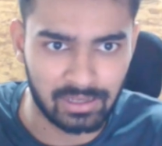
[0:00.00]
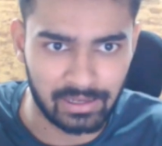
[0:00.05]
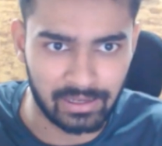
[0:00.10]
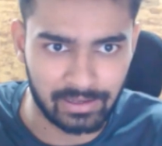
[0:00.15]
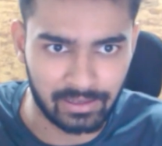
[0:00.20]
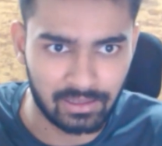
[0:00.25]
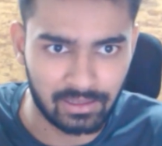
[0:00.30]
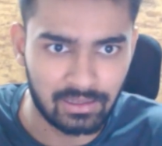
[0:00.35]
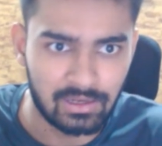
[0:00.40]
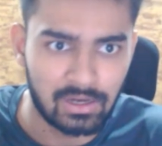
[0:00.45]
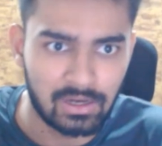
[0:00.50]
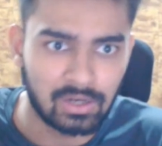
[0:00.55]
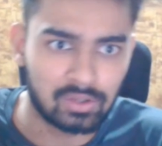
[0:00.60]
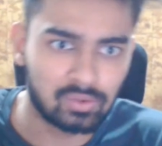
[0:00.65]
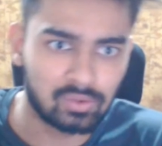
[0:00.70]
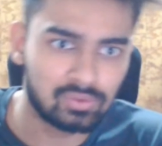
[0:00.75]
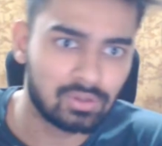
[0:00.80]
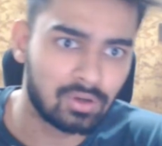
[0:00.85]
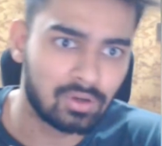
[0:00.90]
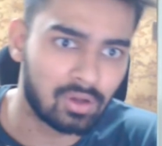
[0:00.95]
I
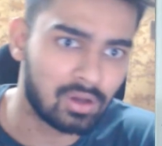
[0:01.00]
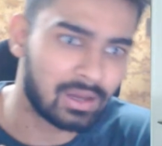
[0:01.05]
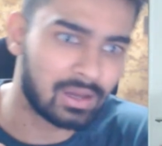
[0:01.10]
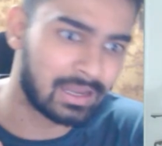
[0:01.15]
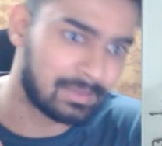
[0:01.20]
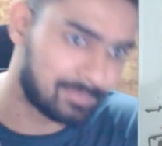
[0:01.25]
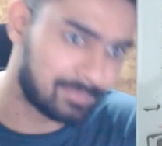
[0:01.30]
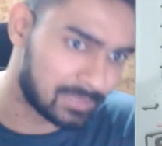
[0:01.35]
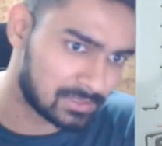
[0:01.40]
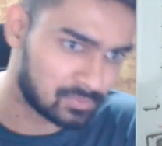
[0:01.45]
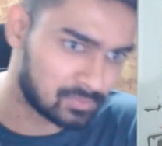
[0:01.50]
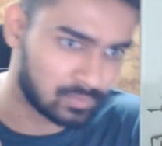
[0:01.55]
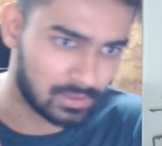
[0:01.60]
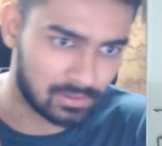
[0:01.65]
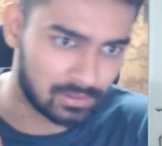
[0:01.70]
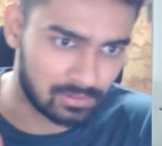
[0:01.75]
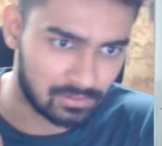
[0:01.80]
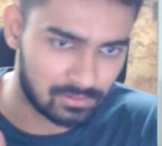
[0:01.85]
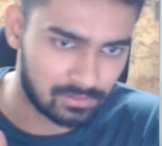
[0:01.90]
to the lock I plus 1.